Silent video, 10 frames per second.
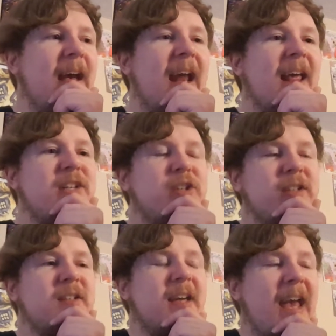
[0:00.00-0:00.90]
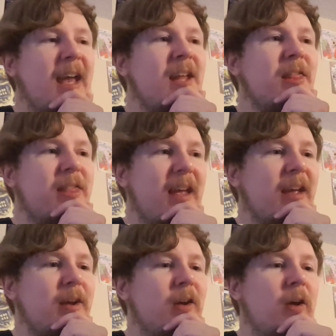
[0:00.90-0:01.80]
And I just can't
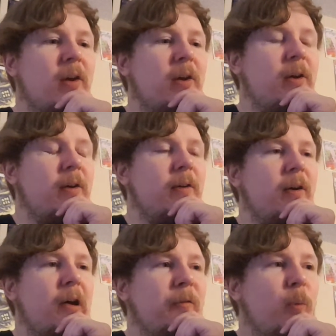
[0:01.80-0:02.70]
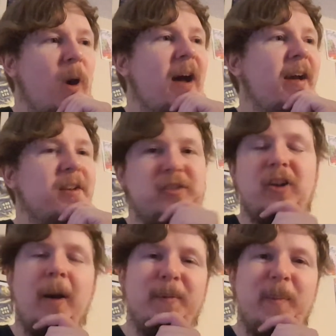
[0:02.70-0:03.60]
think of why I
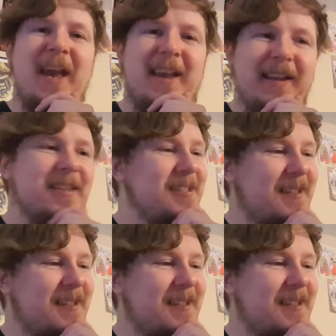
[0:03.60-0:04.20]
stopped making this